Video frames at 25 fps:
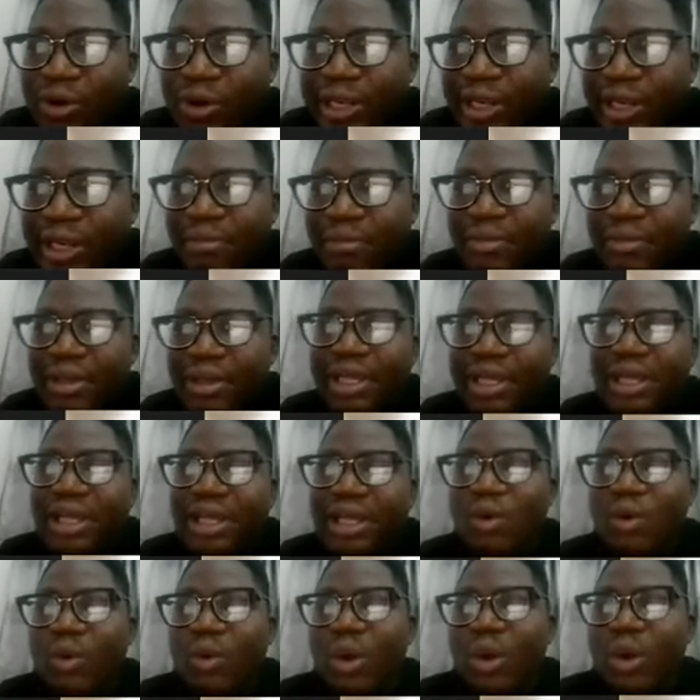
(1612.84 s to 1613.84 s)
them
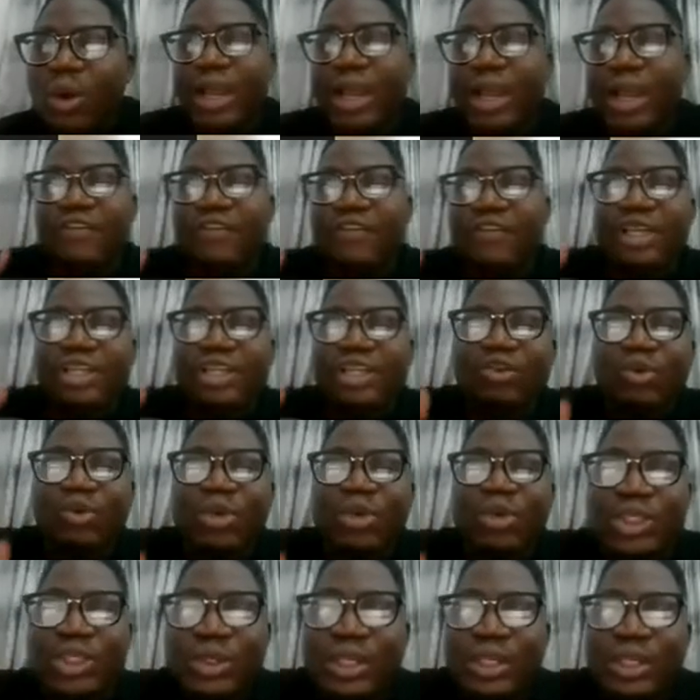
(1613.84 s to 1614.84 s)
when we're having a
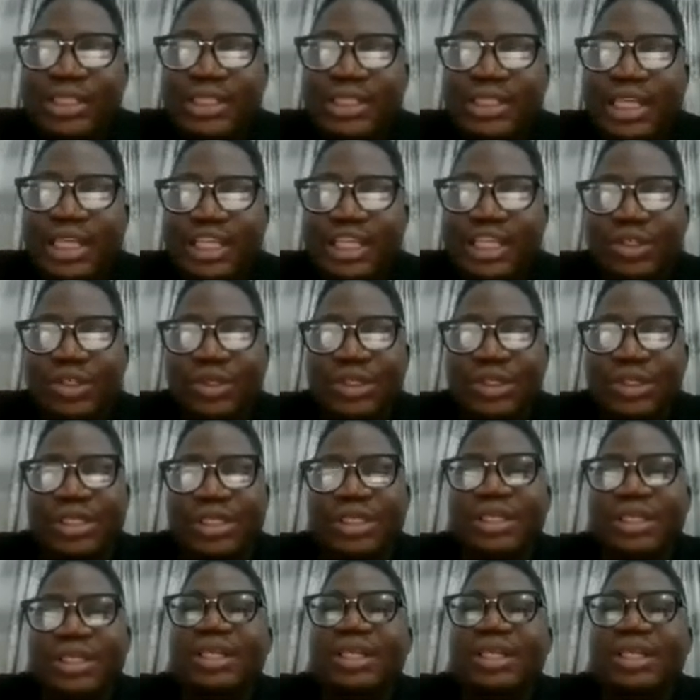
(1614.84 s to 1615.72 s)
solutioning session,